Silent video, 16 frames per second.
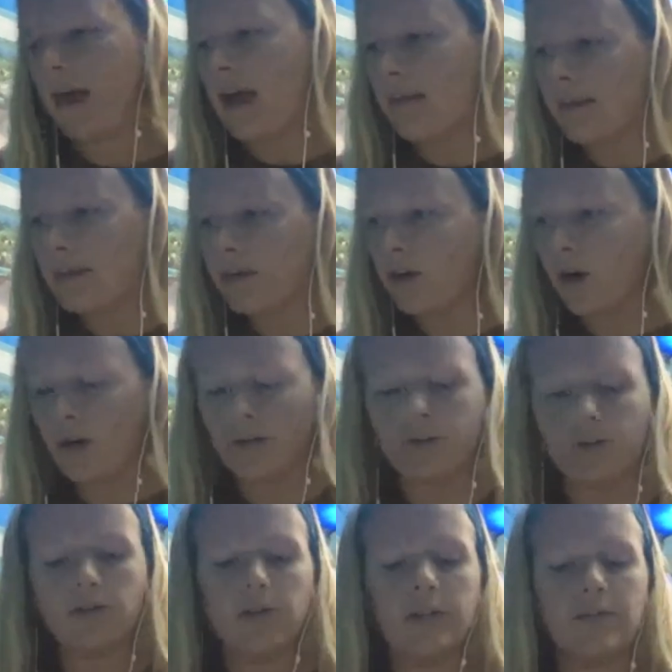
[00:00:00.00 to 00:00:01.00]
And then you're
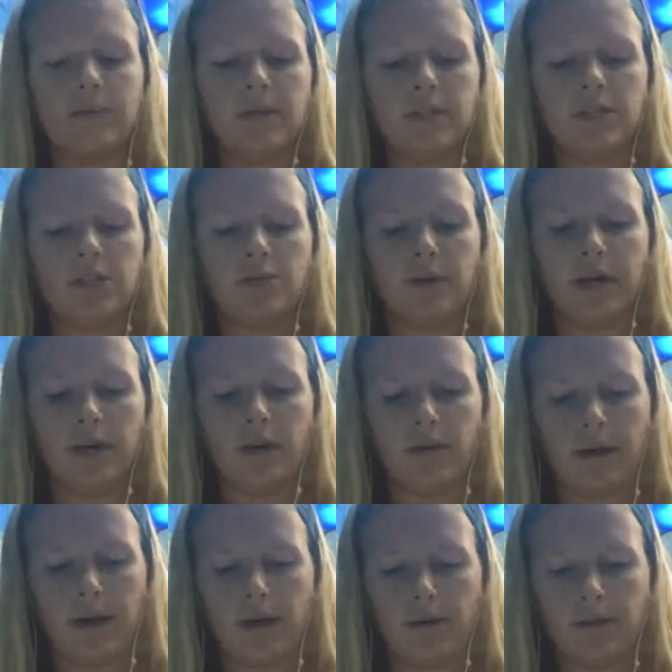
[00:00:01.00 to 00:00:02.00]
also going to put a square
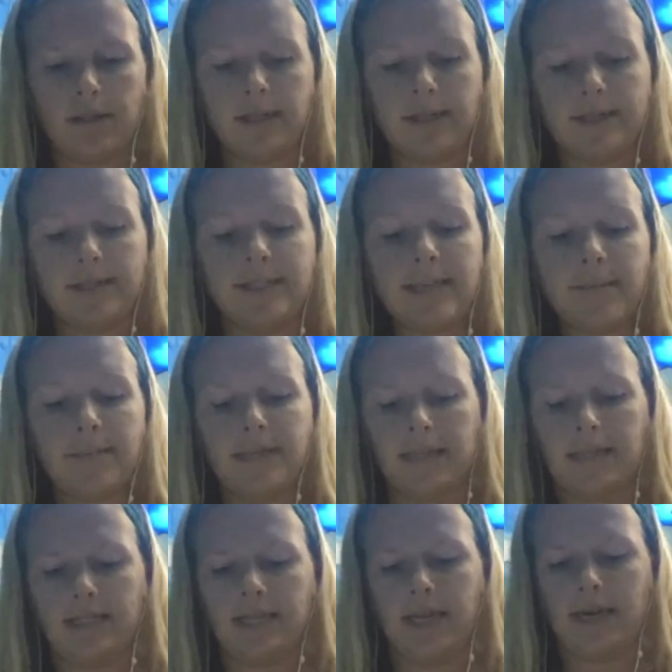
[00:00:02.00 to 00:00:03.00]
around
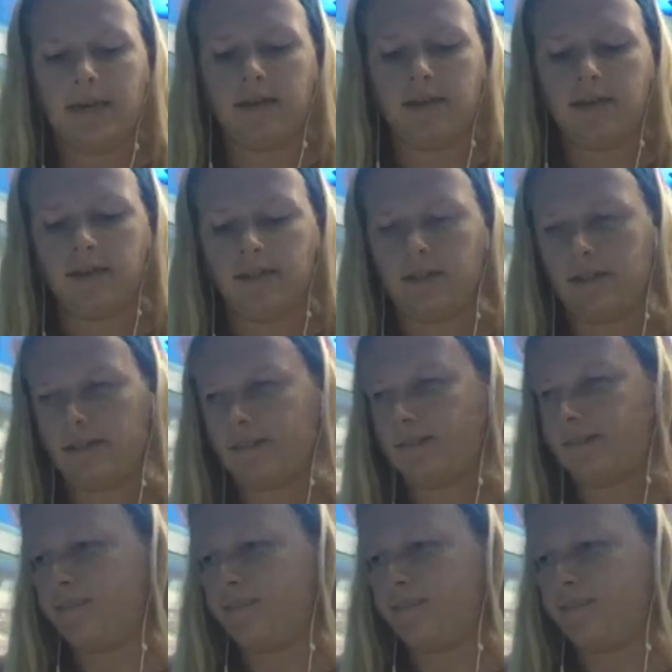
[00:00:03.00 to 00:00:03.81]
septic tanks.